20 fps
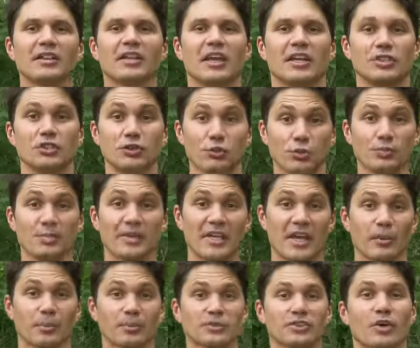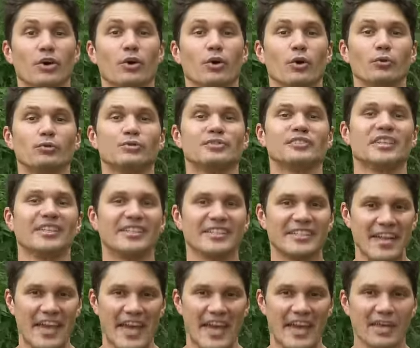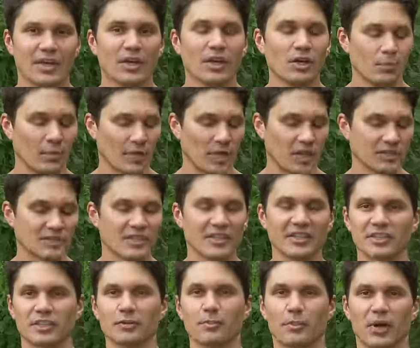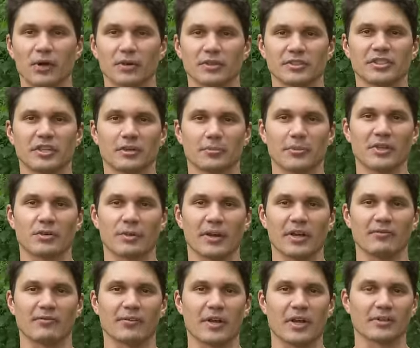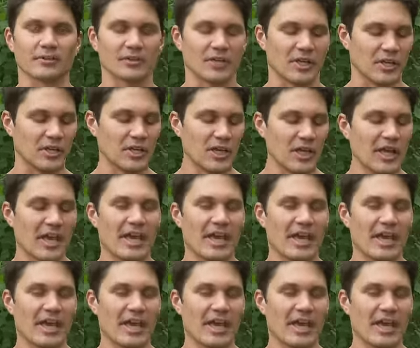that you would be able to own today, because this component's going to be grandfathered in,